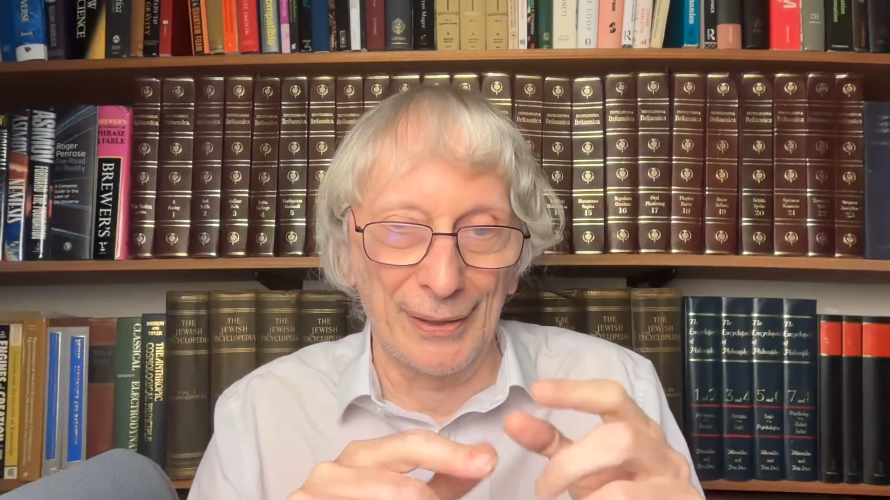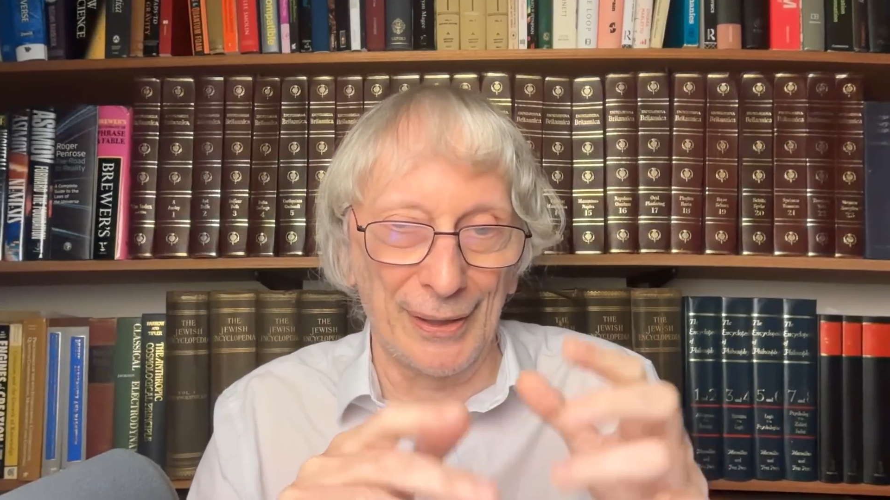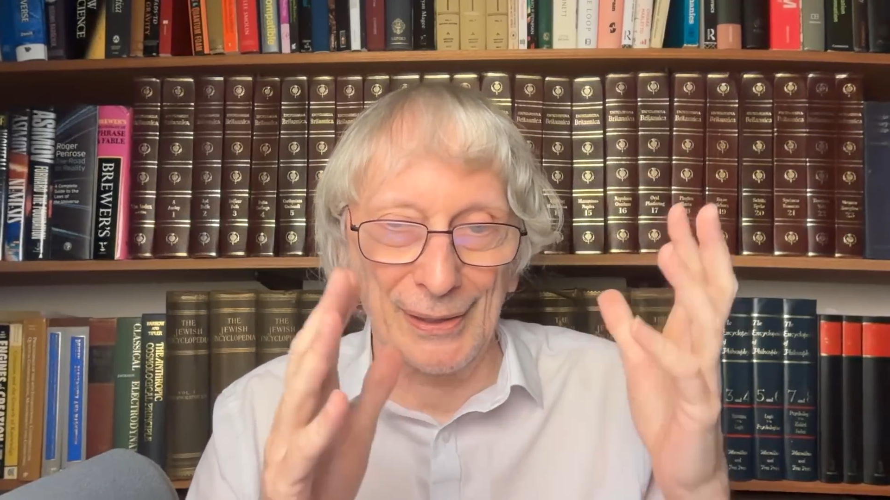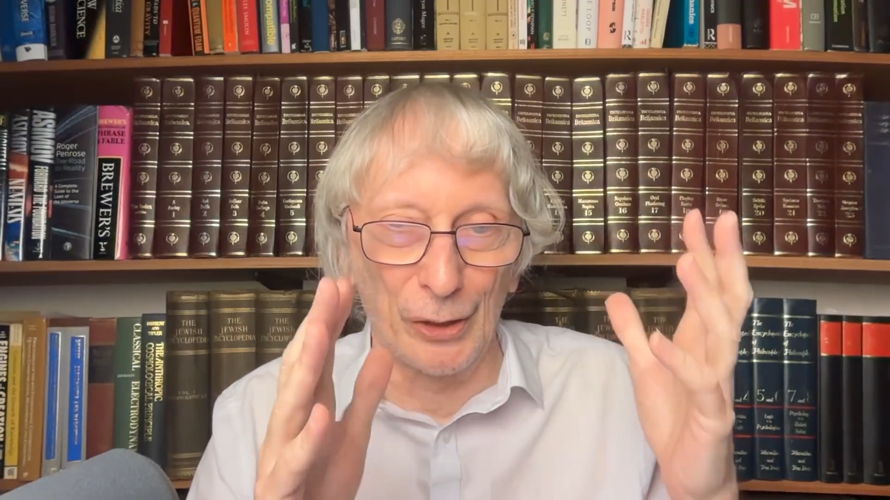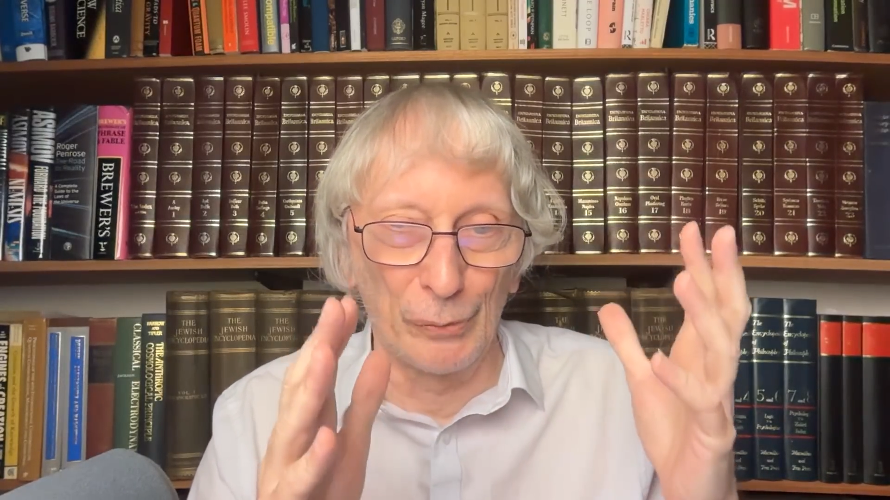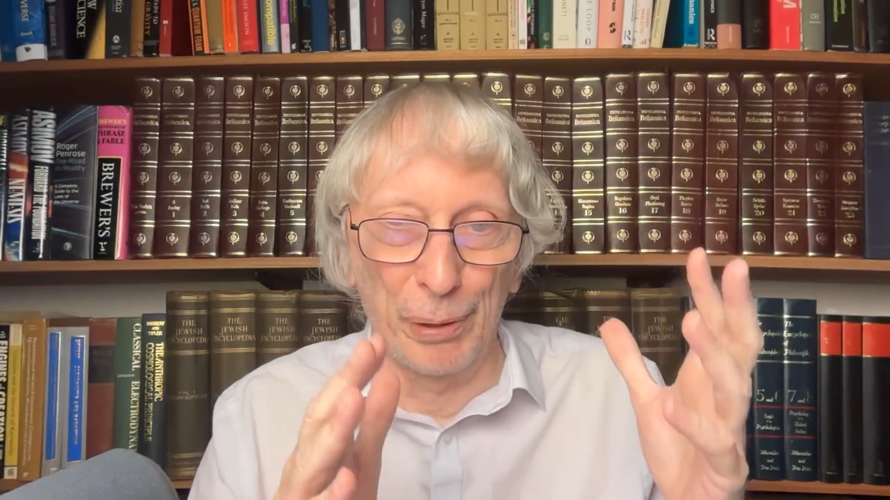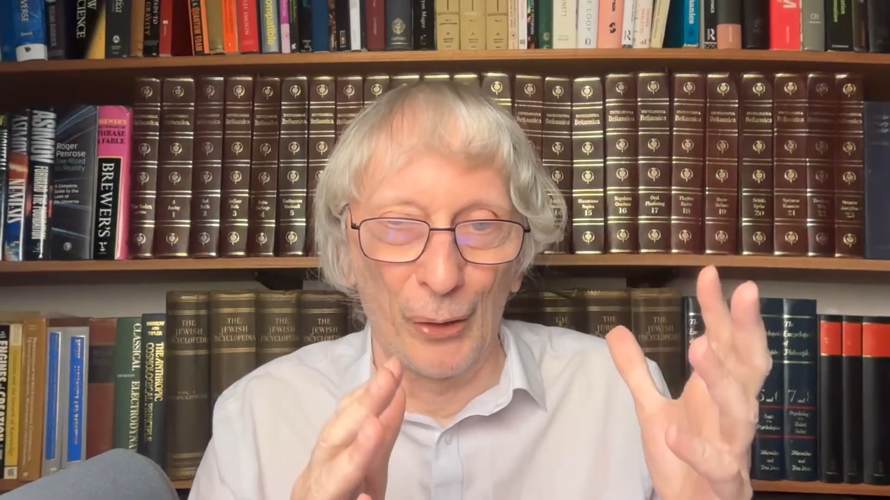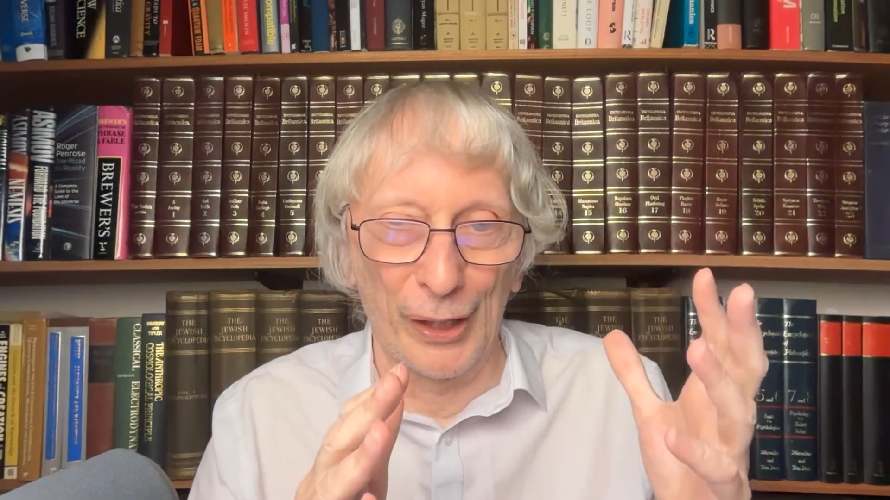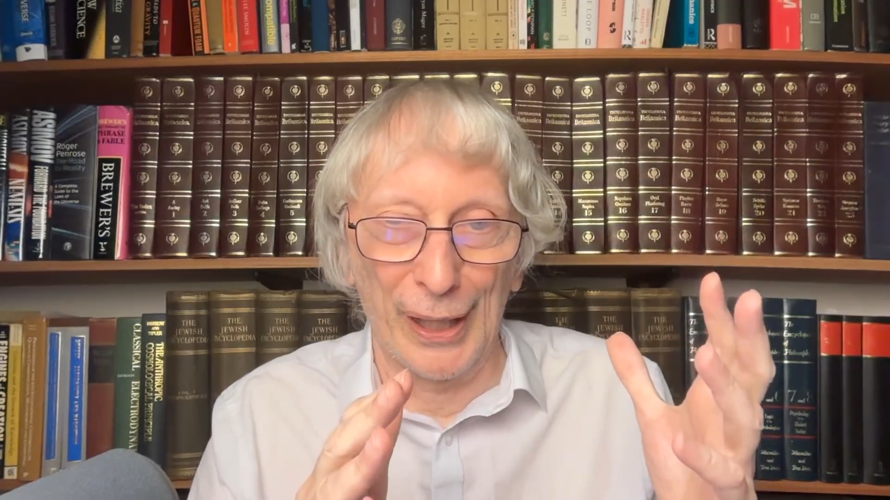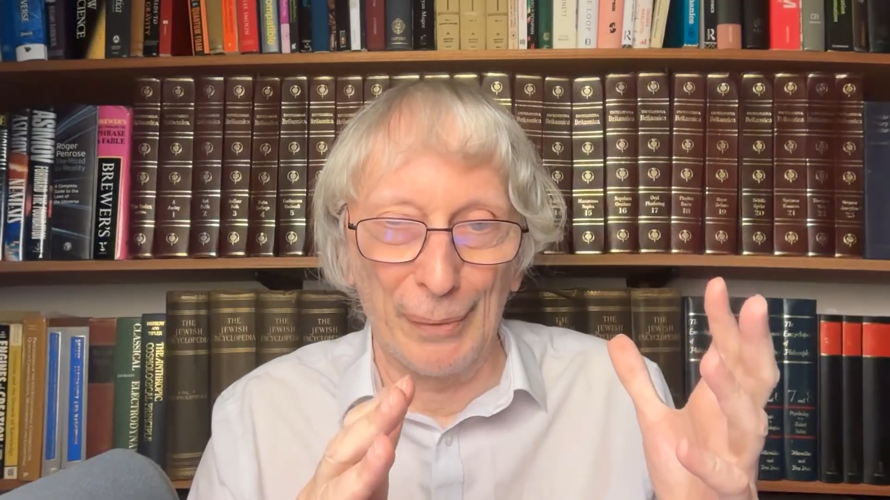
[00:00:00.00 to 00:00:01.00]
there's no
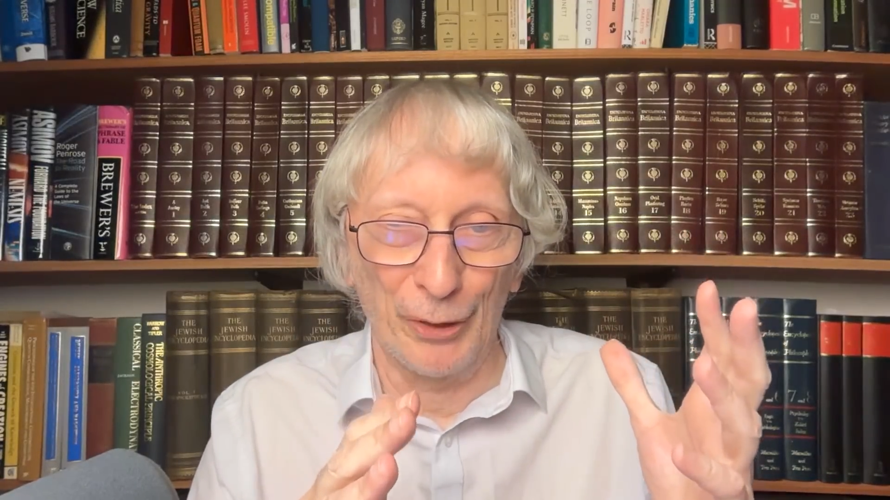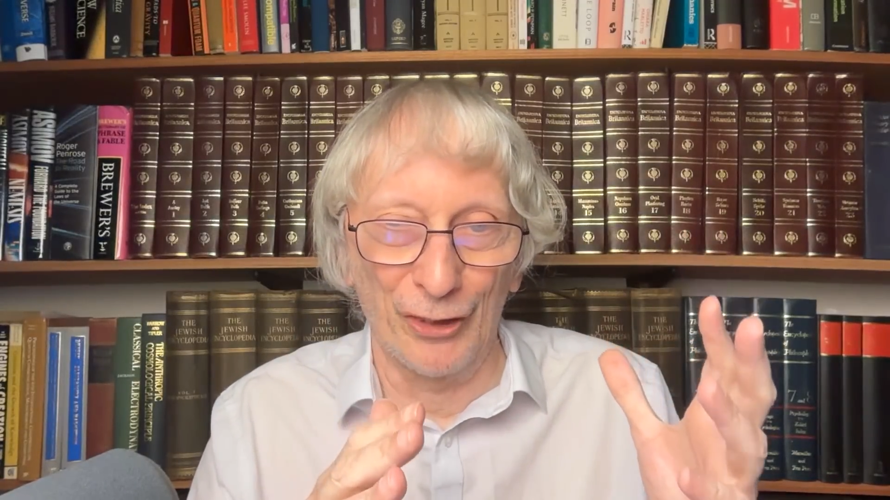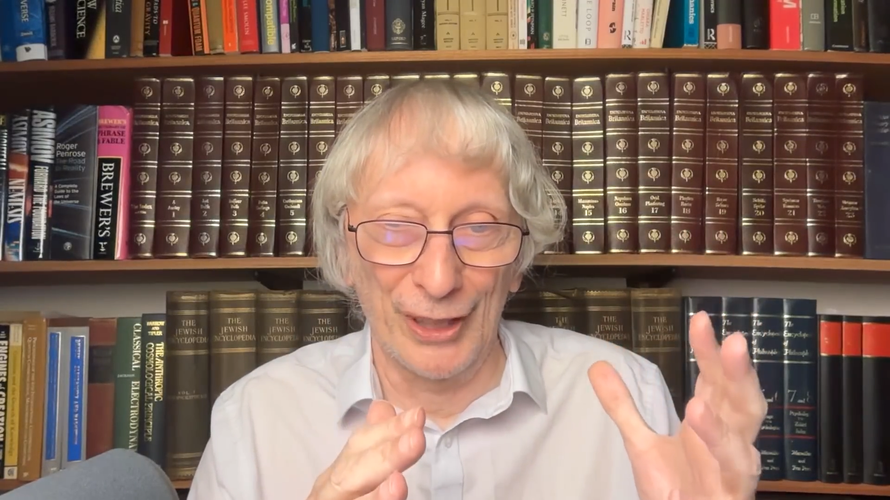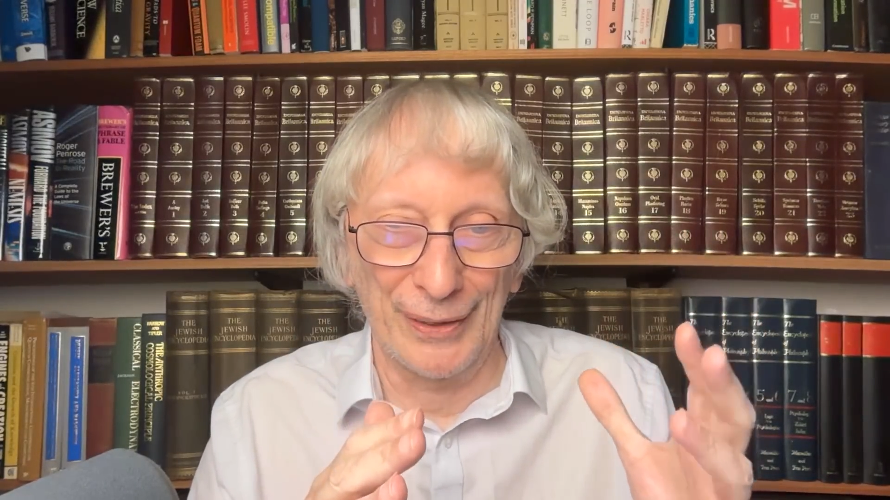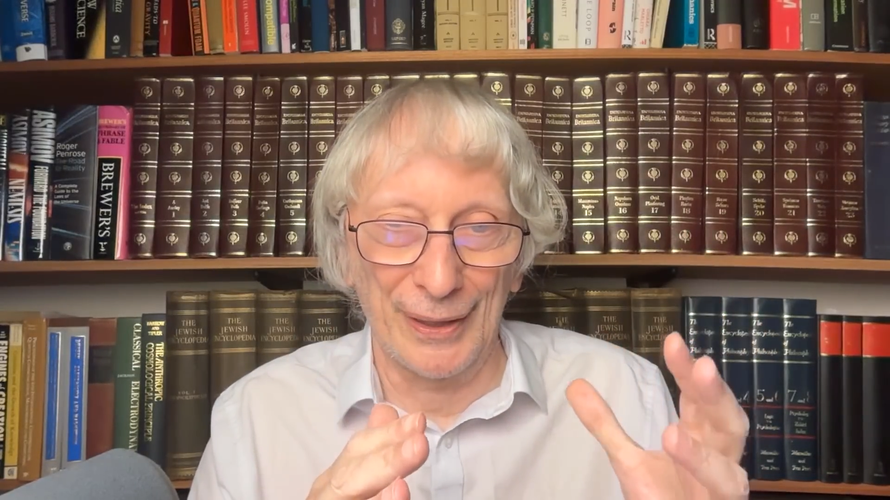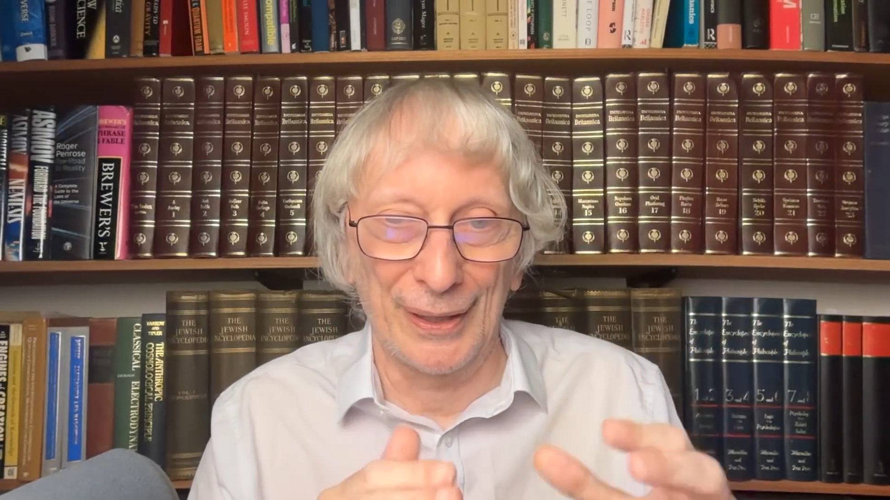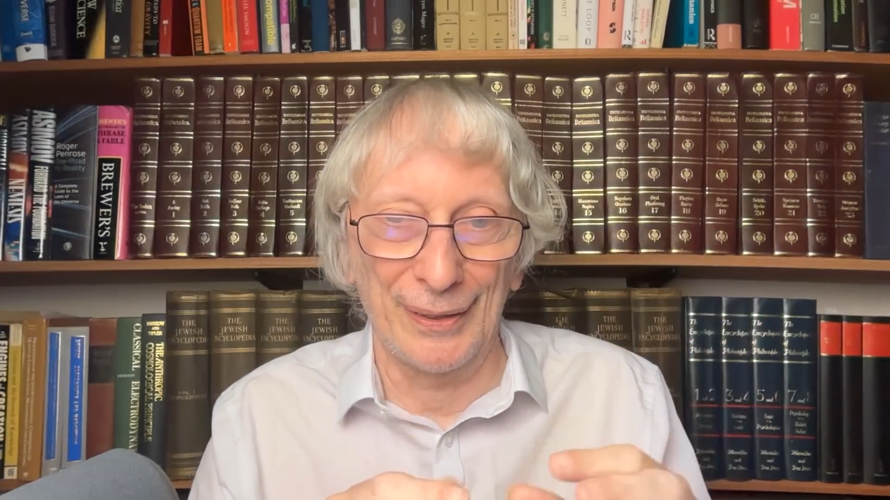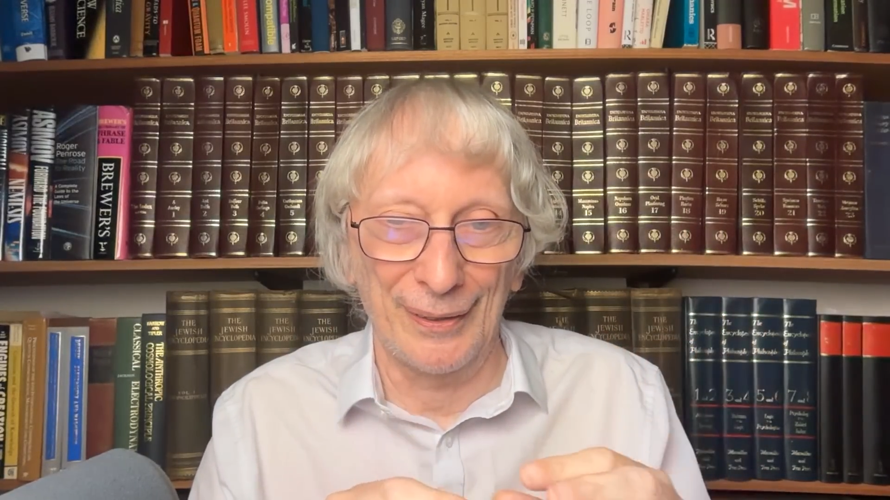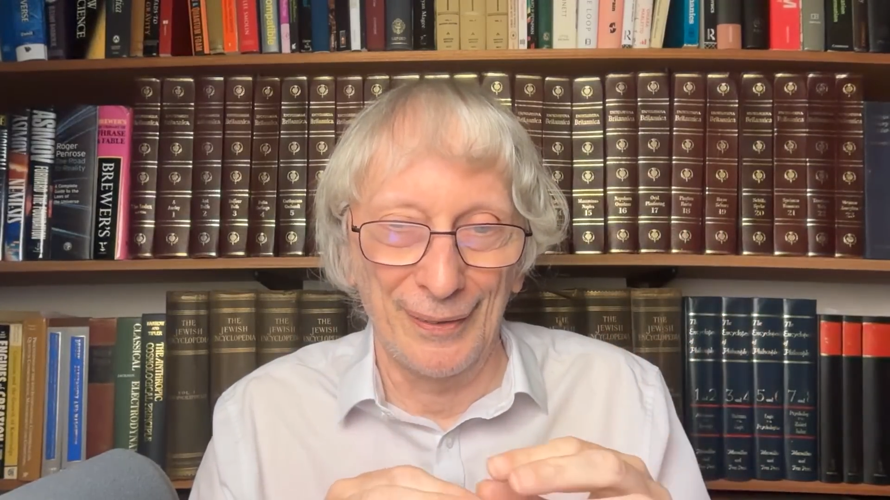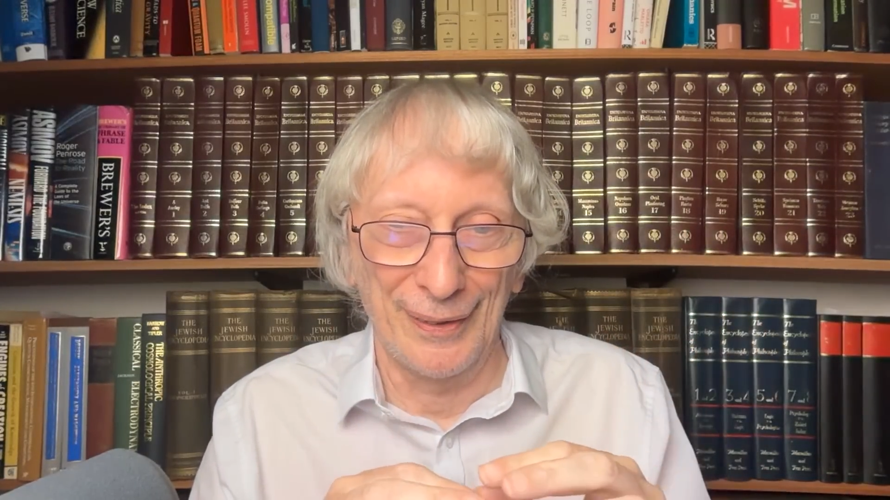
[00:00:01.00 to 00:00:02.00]
blowing up or anything.